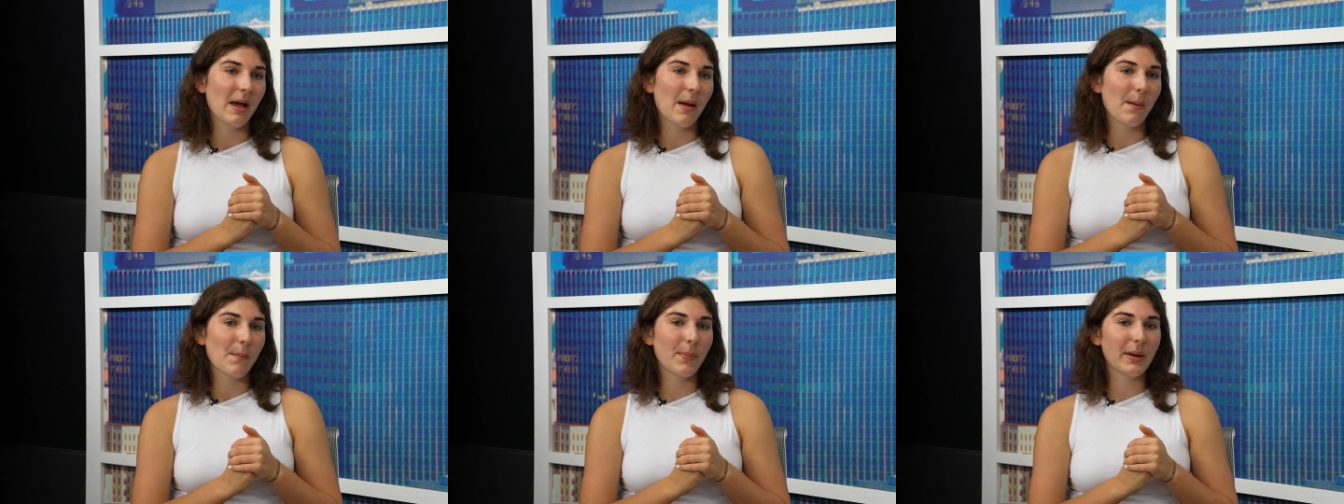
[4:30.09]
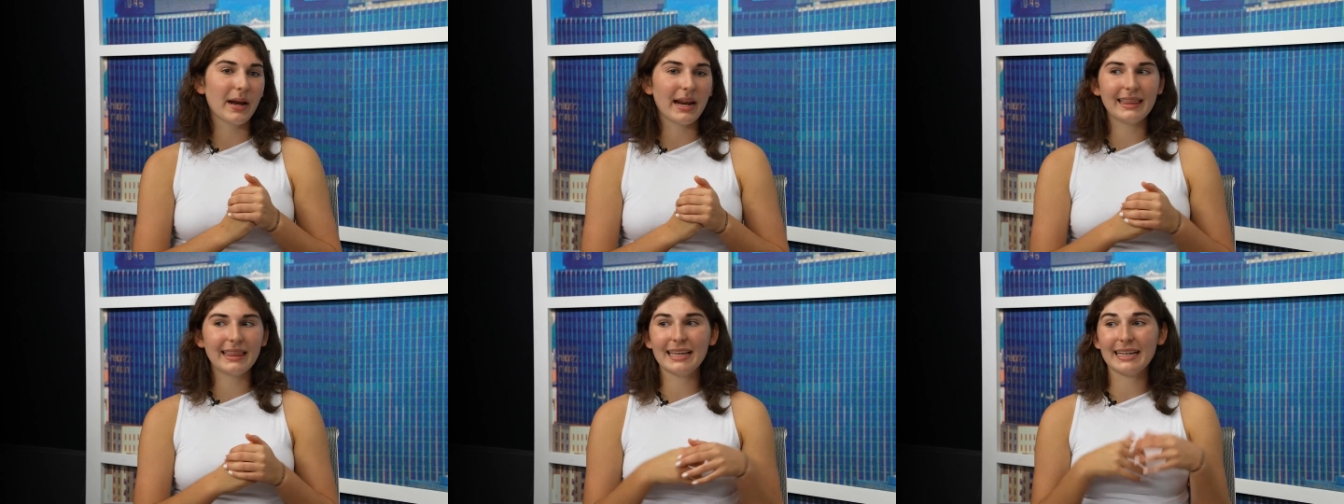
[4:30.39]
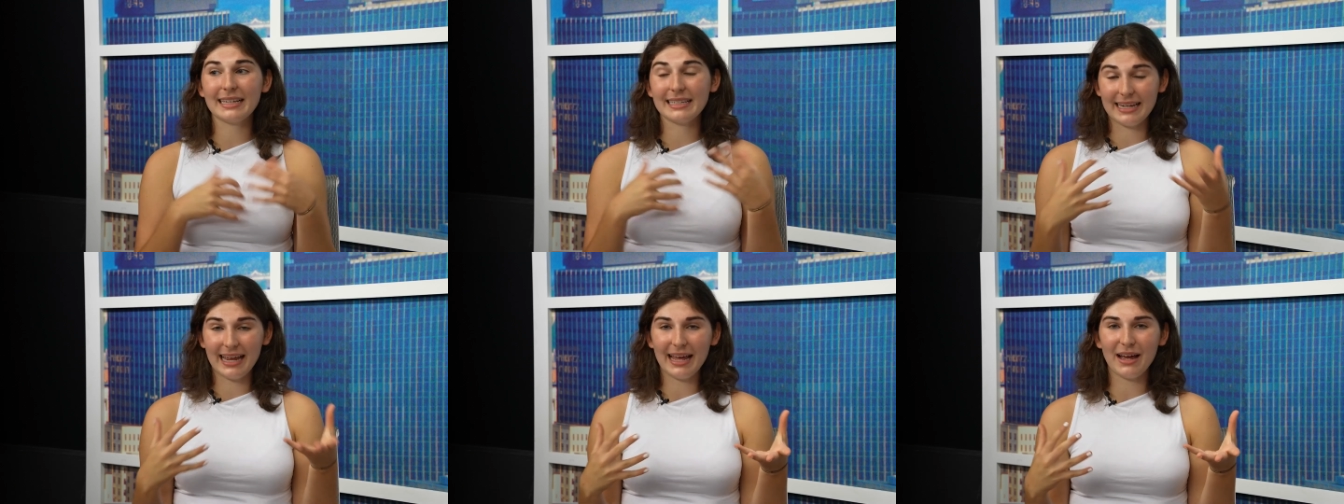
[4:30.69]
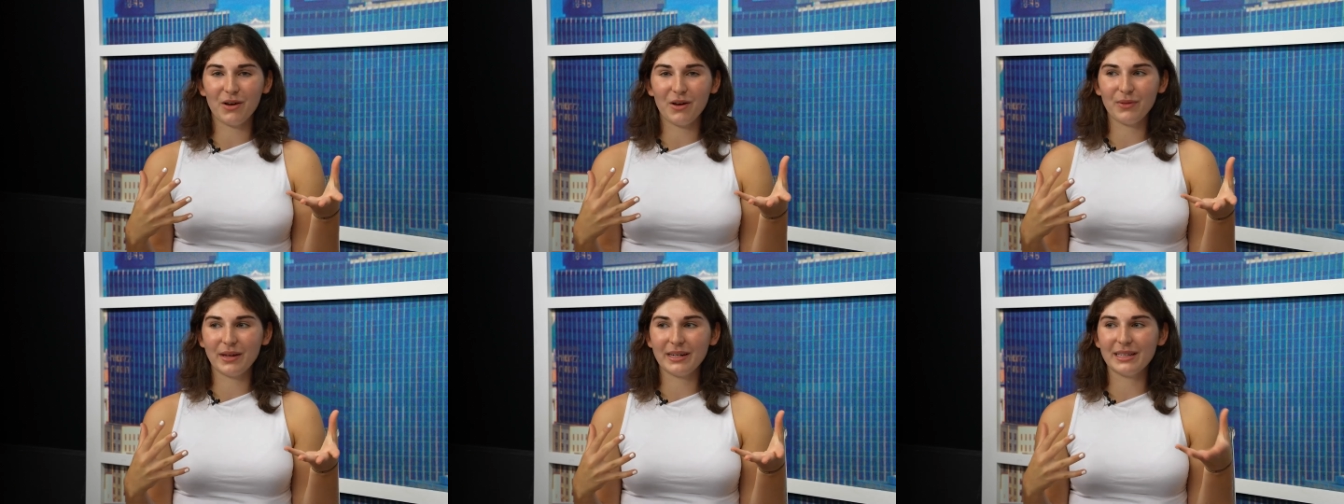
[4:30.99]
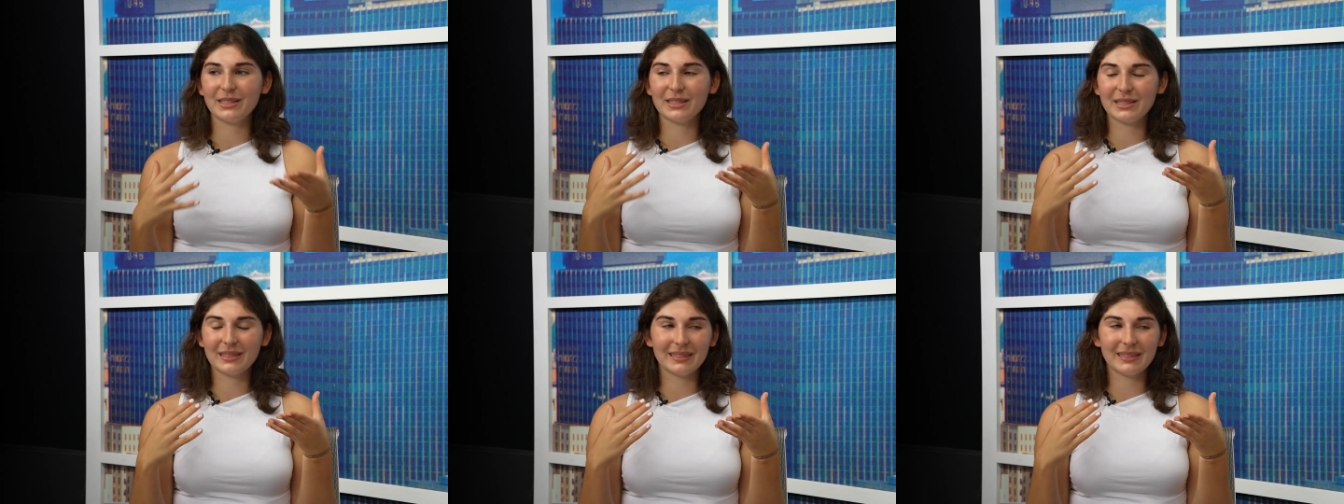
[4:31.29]
But I think now that
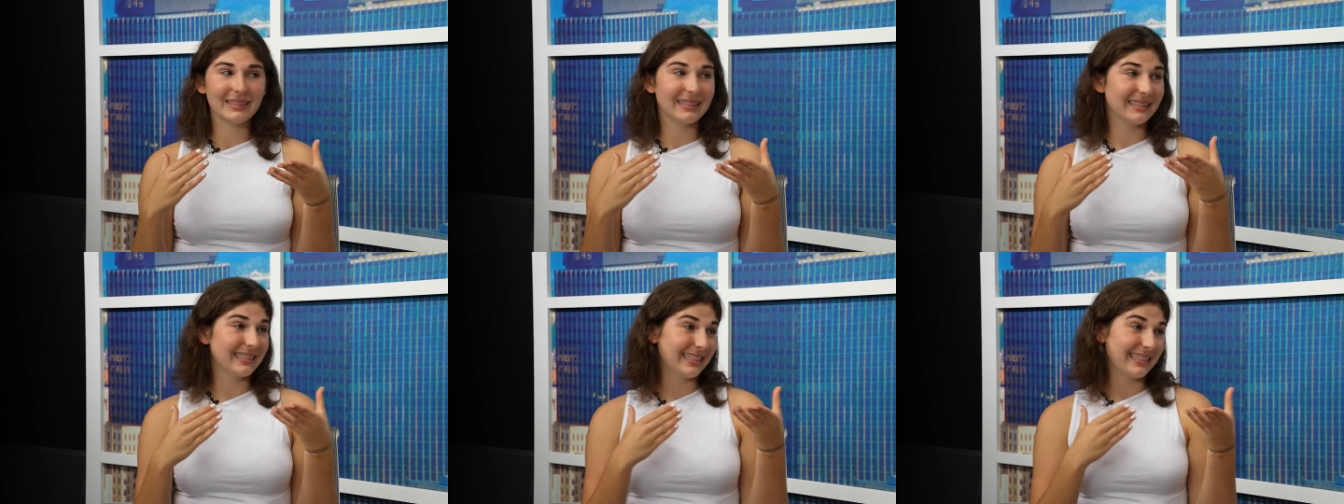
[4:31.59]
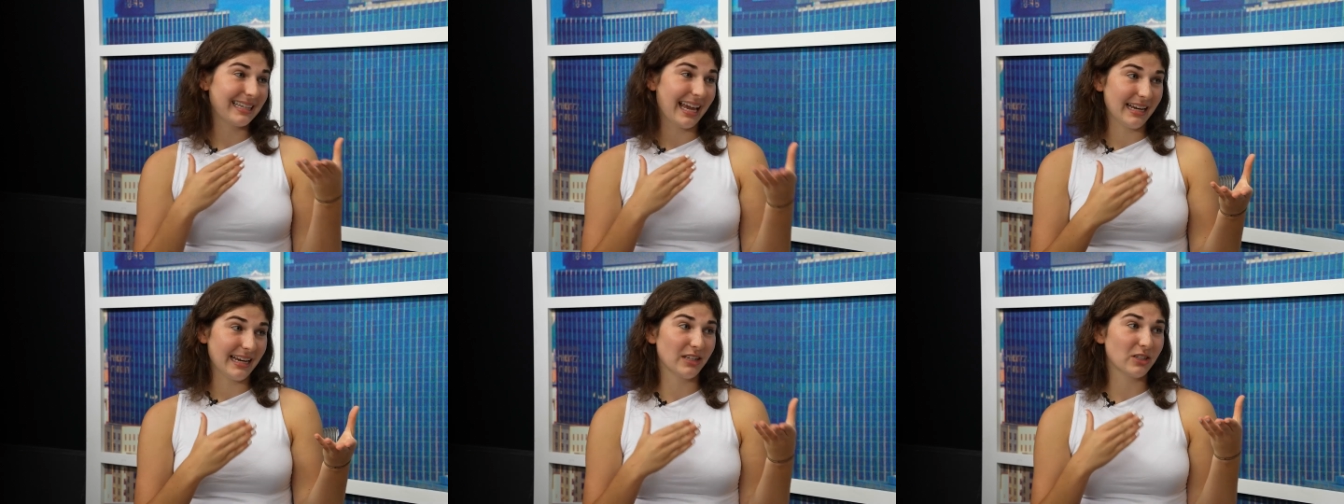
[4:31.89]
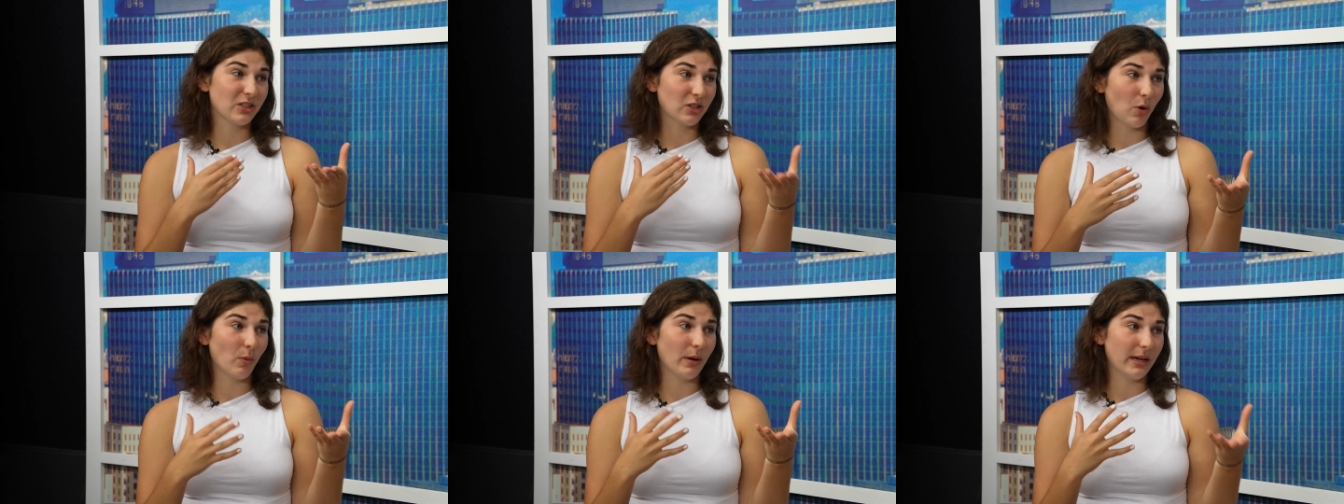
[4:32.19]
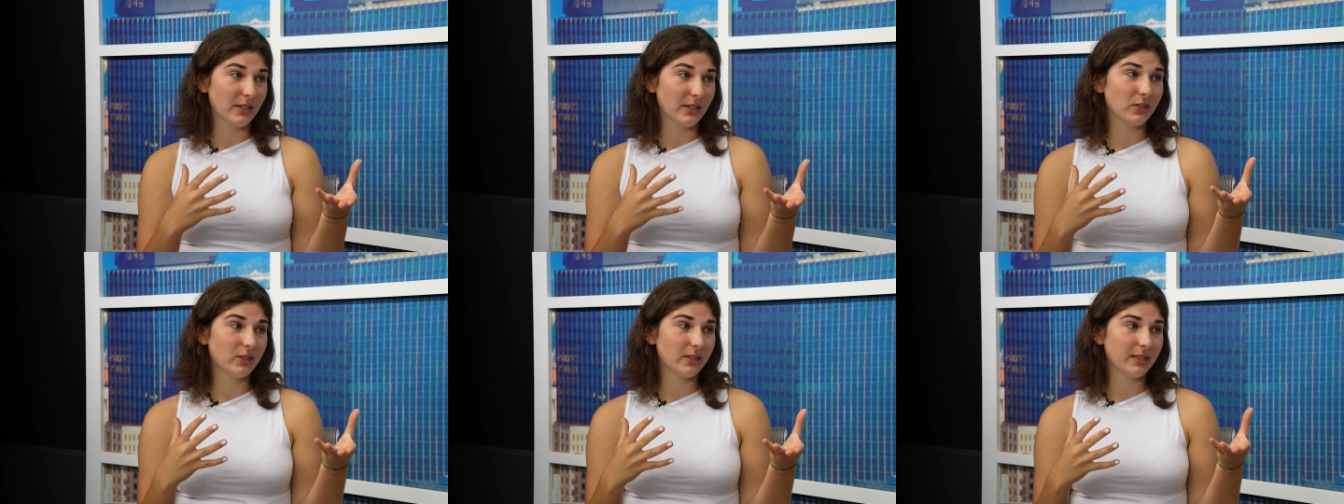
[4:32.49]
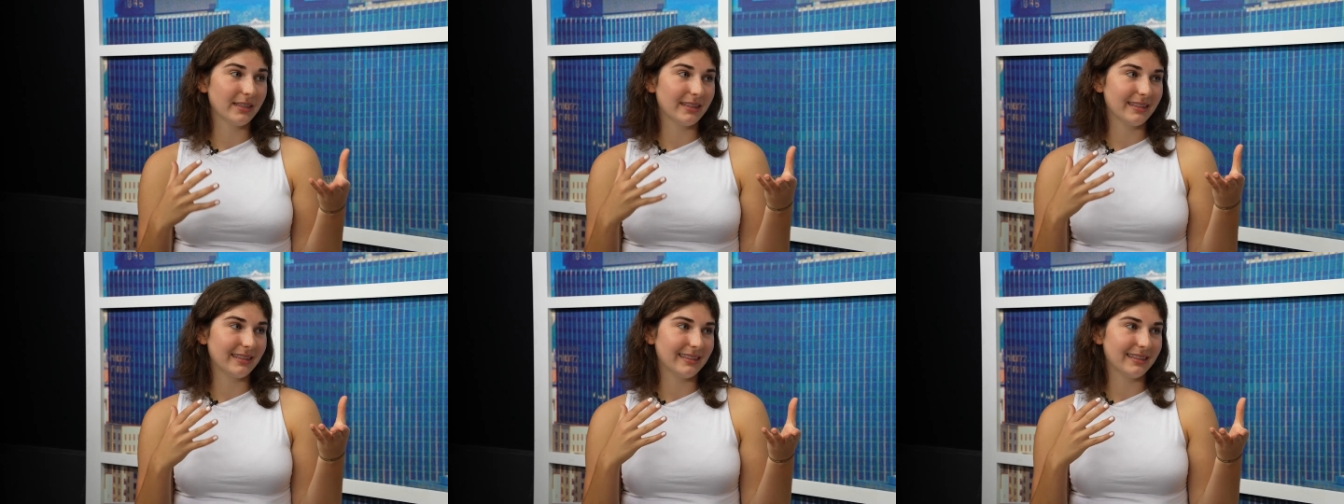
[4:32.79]
he's getting so injured,
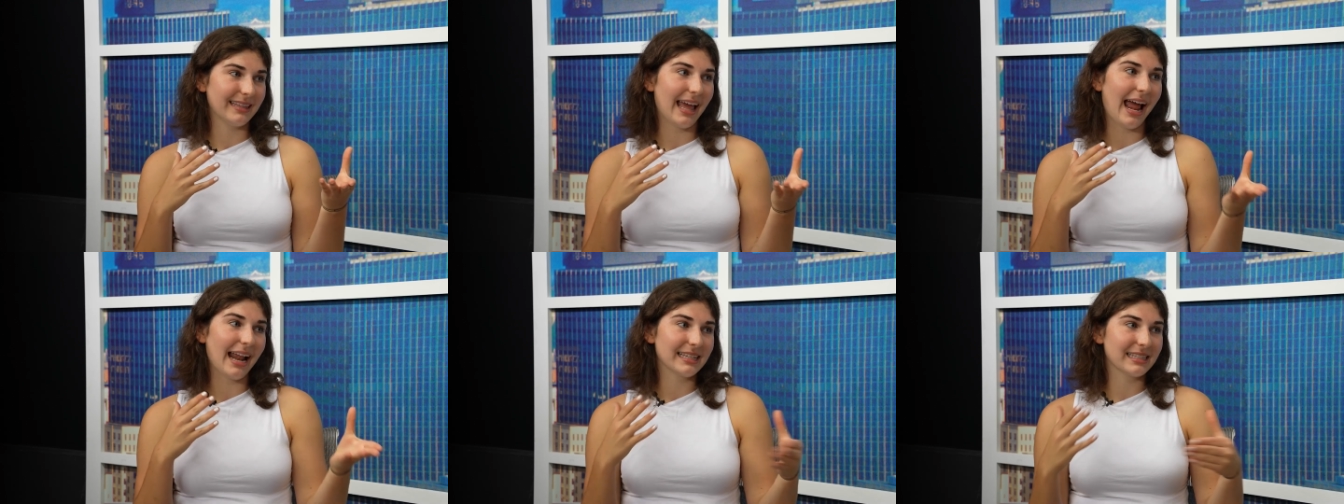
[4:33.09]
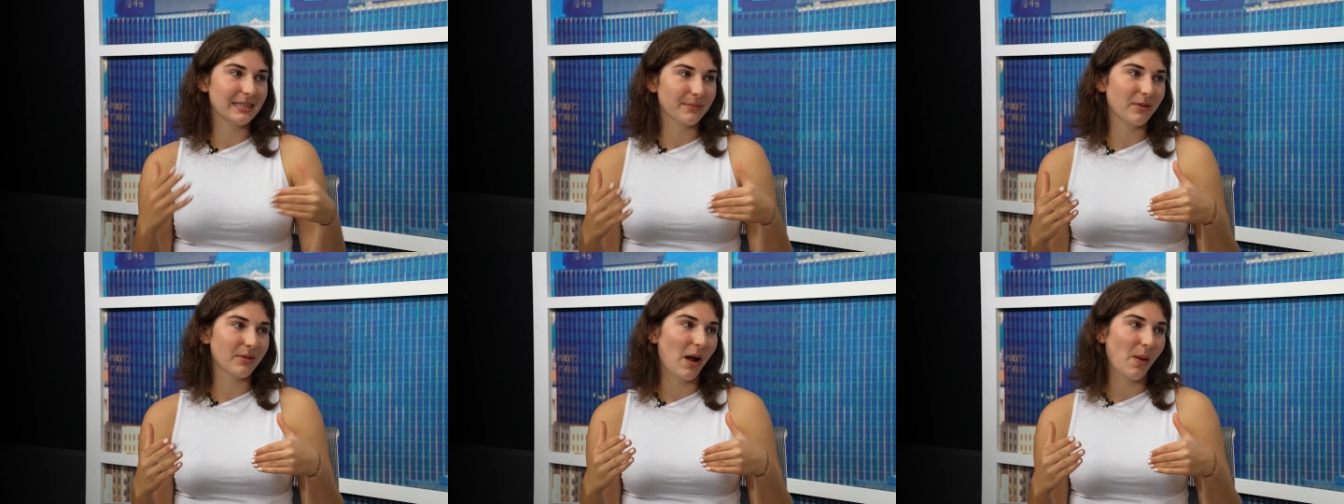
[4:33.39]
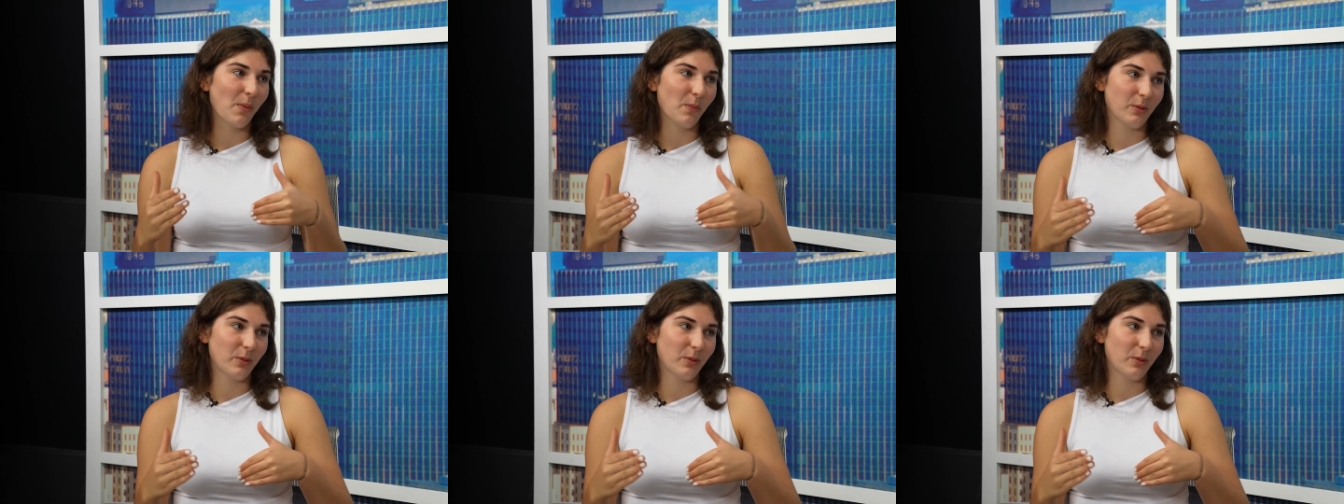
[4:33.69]
that's the problem.